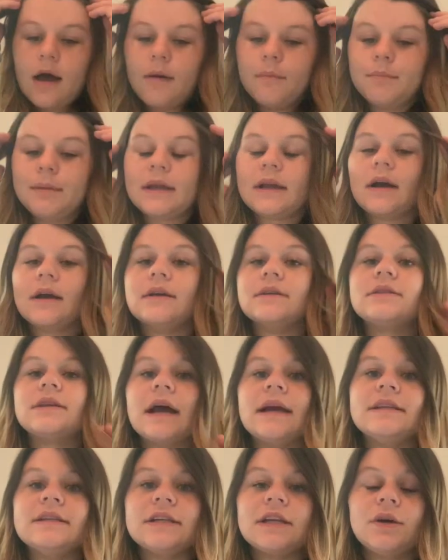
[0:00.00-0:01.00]
because
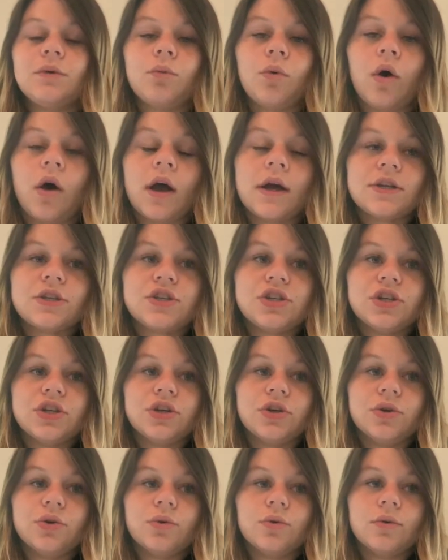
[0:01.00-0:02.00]
I didn't want
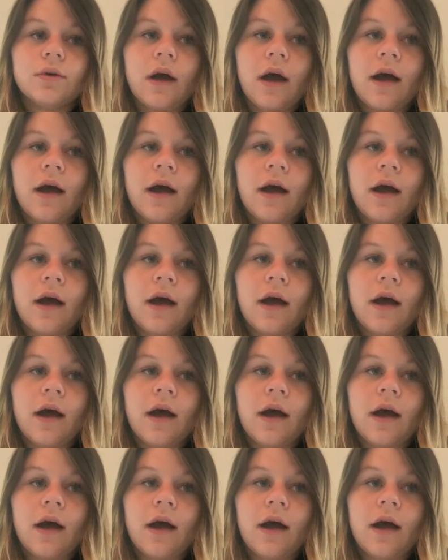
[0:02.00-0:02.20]
to,